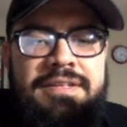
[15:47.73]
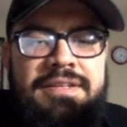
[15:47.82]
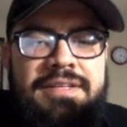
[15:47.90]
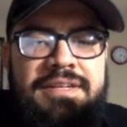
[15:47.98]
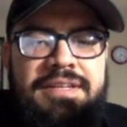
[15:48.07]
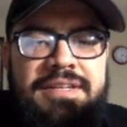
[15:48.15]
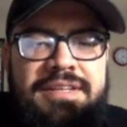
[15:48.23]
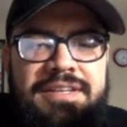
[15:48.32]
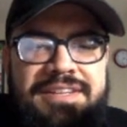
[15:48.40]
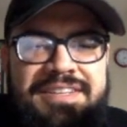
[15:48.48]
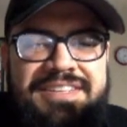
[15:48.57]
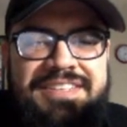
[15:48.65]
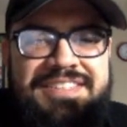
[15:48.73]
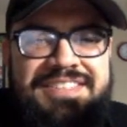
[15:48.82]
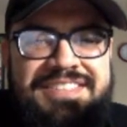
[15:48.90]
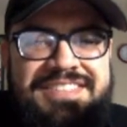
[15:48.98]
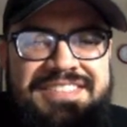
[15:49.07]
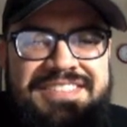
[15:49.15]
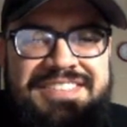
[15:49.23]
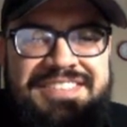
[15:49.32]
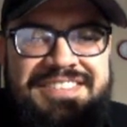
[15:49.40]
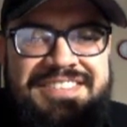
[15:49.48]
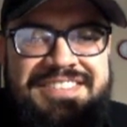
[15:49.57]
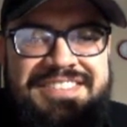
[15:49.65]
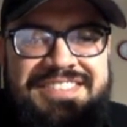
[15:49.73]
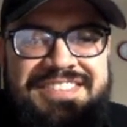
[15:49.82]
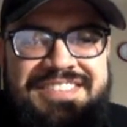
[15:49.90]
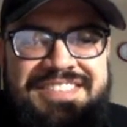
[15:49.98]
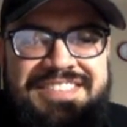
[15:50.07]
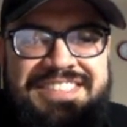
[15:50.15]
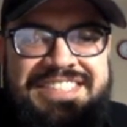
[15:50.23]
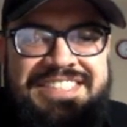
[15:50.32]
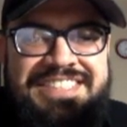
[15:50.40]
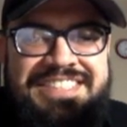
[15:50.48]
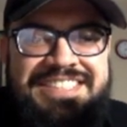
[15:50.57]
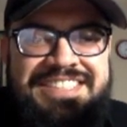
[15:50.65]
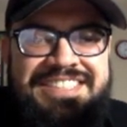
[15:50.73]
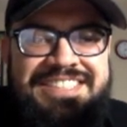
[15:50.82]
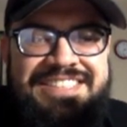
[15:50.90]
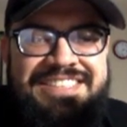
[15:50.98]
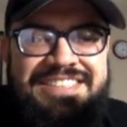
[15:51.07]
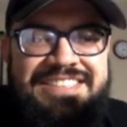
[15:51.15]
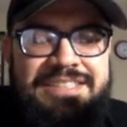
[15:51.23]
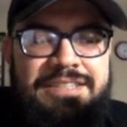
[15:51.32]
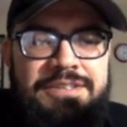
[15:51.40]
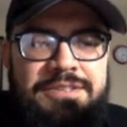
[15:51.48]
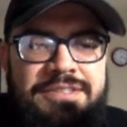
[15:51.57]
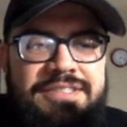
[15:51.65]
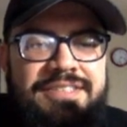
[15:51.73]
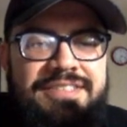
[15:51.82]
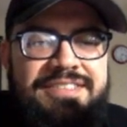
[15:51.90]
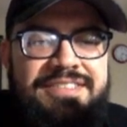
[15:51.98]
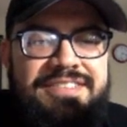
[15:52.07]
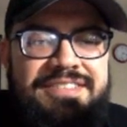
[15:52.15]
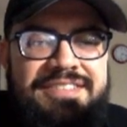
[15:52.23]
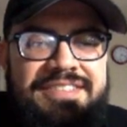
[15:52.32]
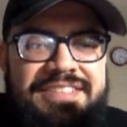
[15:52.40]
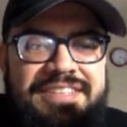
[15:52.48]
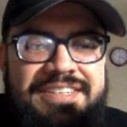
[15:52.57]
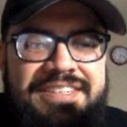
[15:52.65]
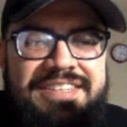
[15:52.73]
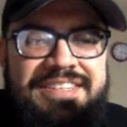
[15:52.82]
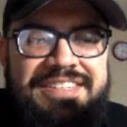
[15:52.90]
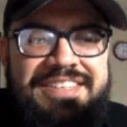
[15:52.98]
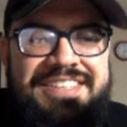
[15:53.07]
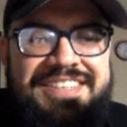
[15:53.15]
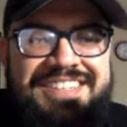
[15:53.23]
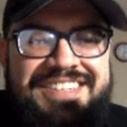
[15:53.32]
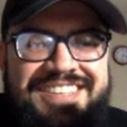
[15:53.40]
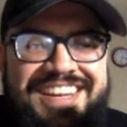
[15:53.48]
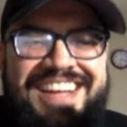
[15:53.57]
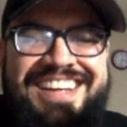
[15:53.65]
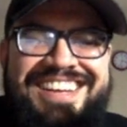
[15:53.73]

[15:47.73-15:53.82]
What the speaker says: [no speech]